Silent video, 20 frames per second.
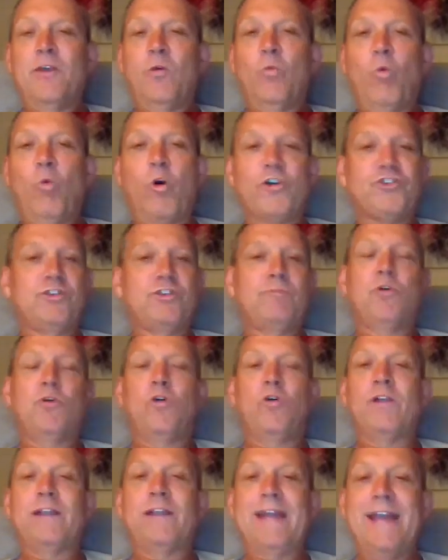Watch the
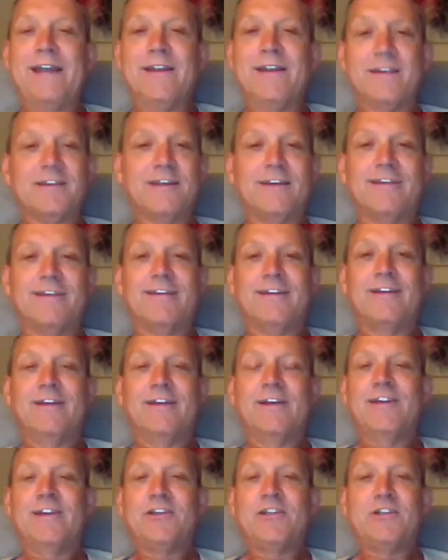ball and hit it.
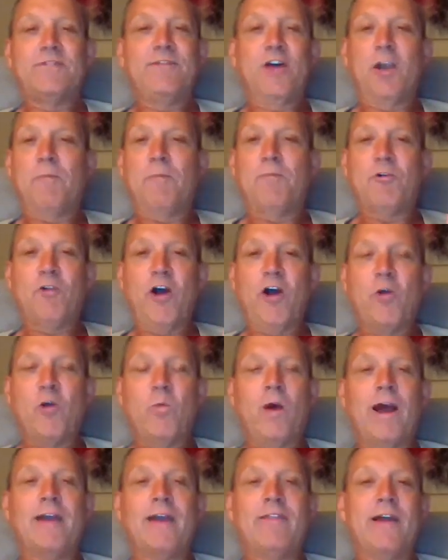Develop your own
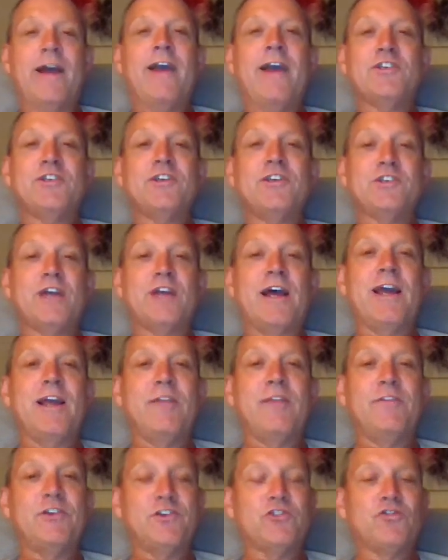way. And they actually say
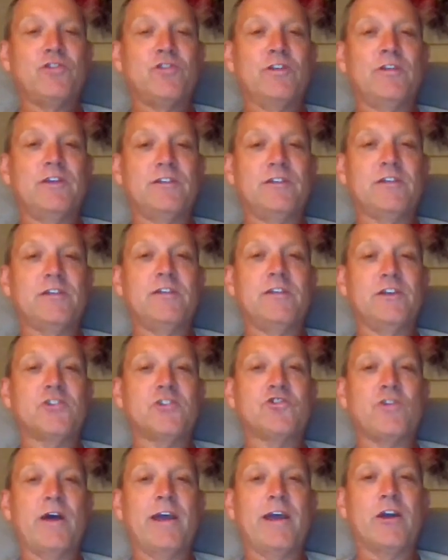in this in the
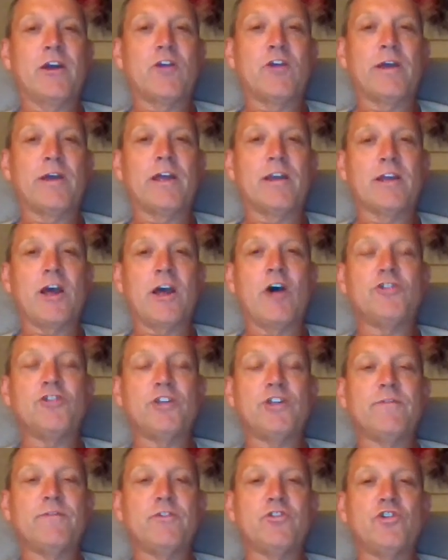Australian cricket
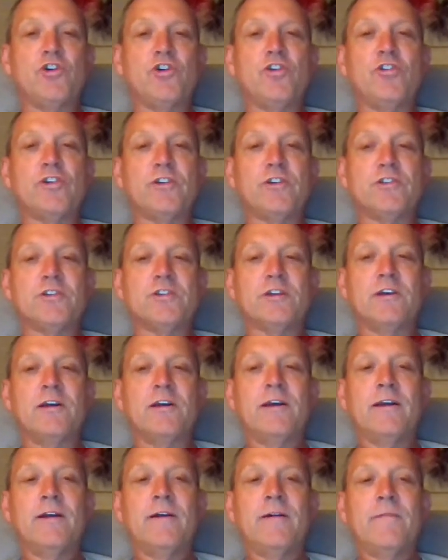coaching for juniors,
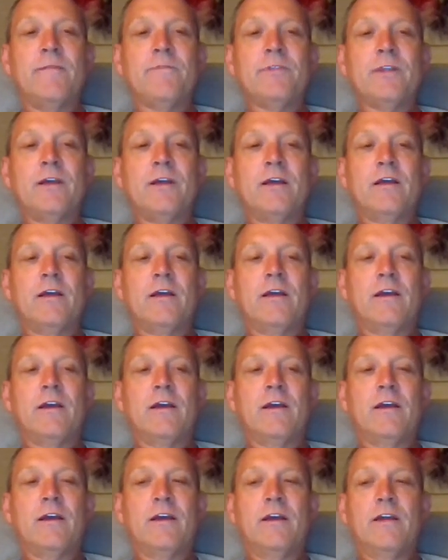
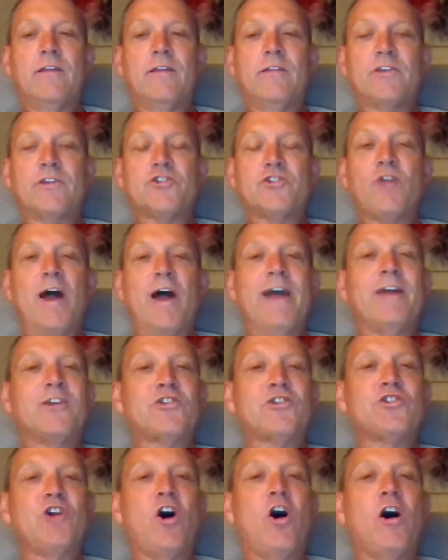the Australian
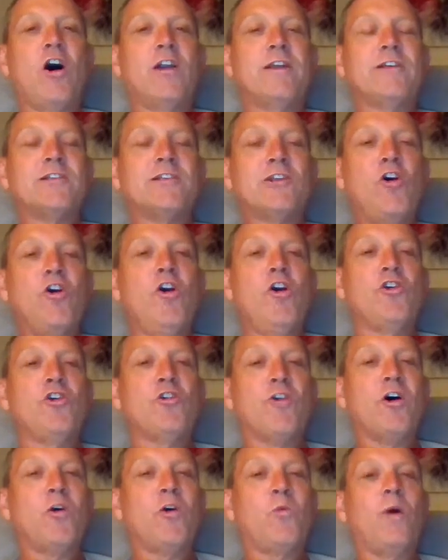style is learn
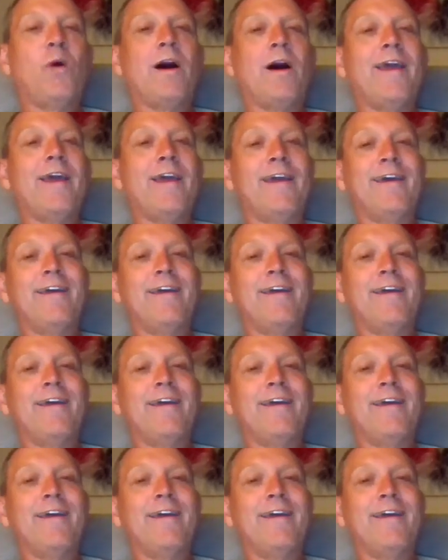your own way.